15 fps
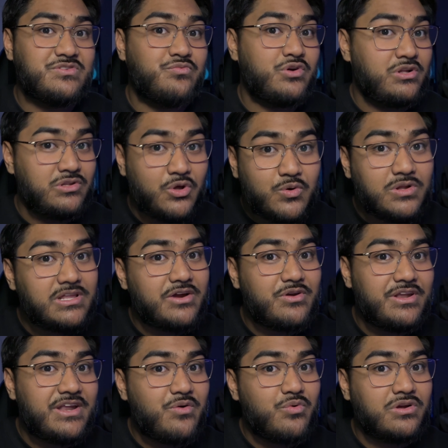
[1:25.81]
of what a local
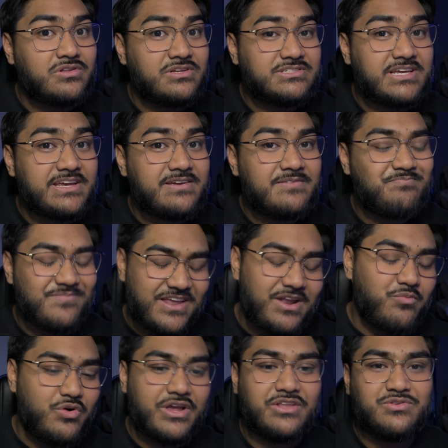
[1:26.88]
area network looks like, and
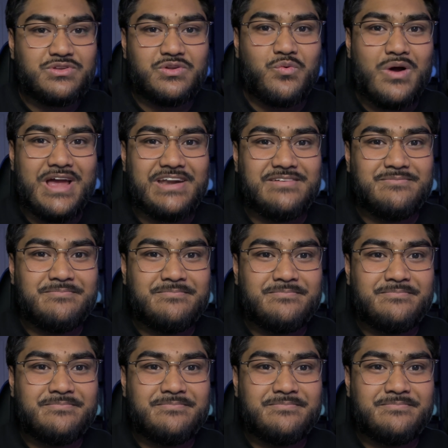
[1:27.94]
then we'll get to the WAN.